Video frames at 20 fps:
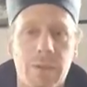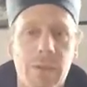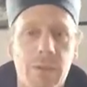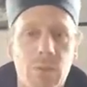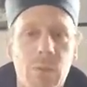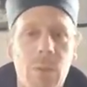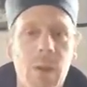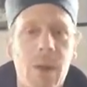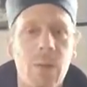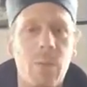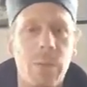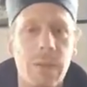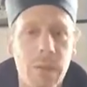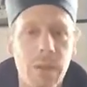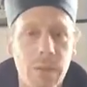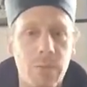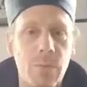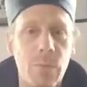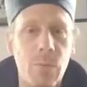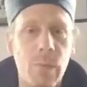That's why we
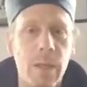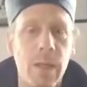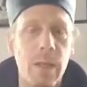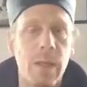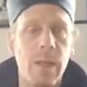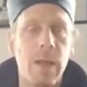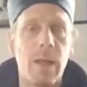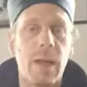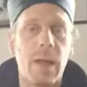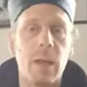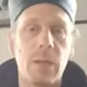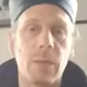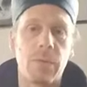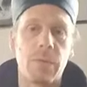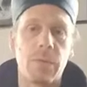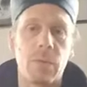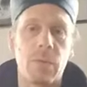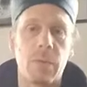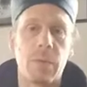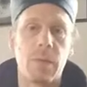give away a lot
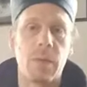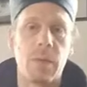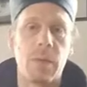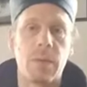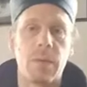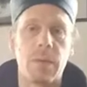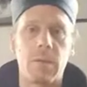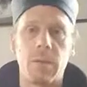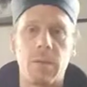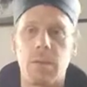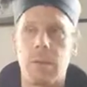of scriptures.